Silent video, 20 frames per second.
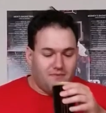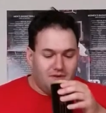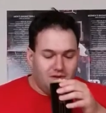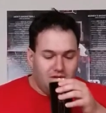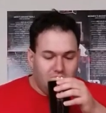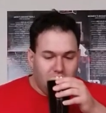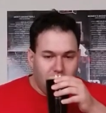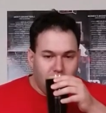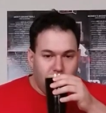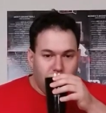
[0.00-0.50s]

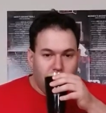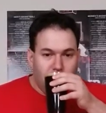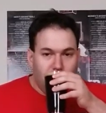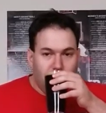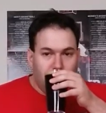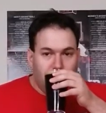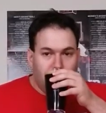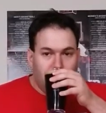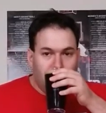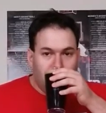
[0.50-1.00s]

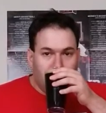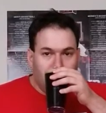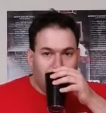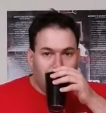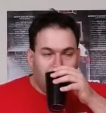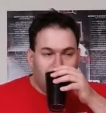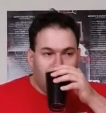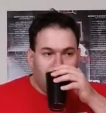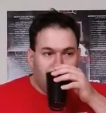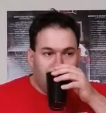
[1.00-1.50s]

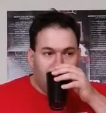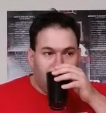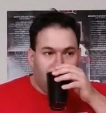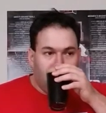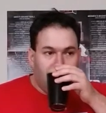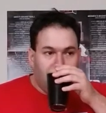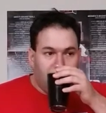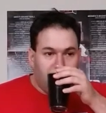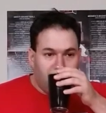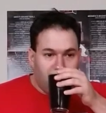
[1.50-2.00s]

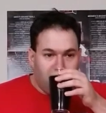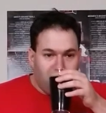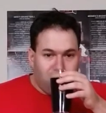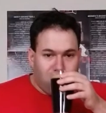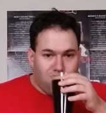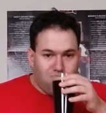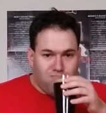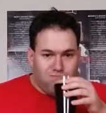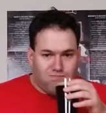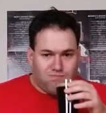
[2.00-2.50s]

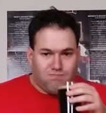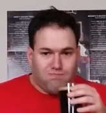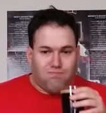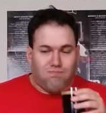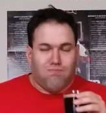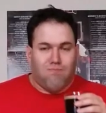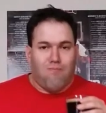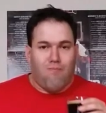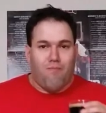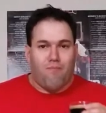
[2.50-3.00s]

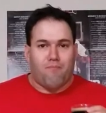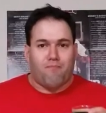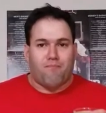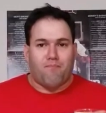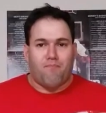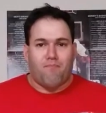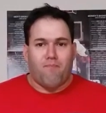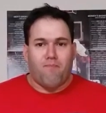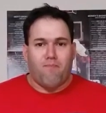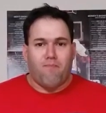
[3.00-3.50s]

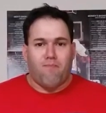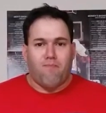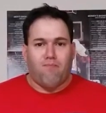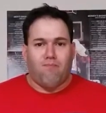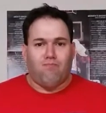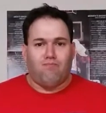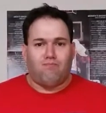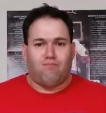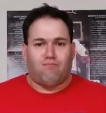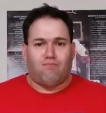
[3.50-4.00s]

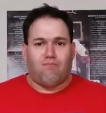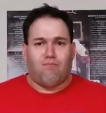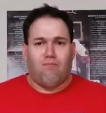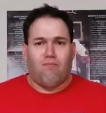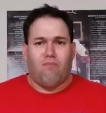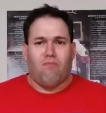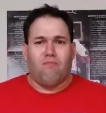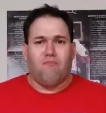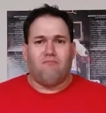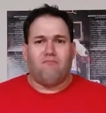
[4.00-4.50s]

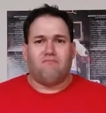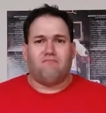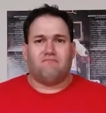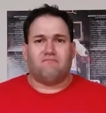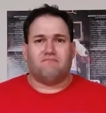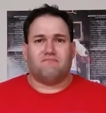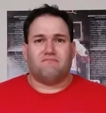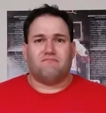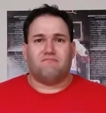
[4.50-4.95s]
Nobody speaks.